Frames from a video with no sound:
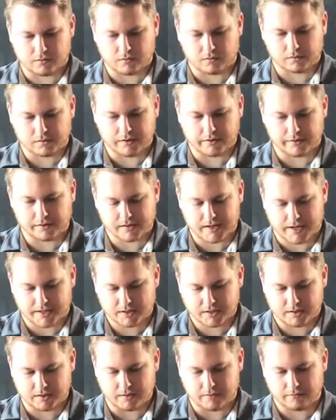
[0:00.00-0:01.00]
whole other
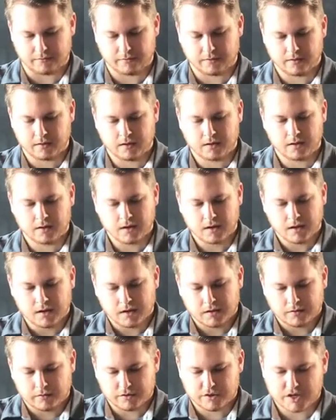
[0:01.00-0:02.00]
section of
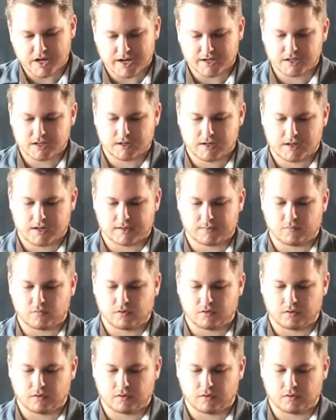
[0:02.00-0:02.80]
rejection as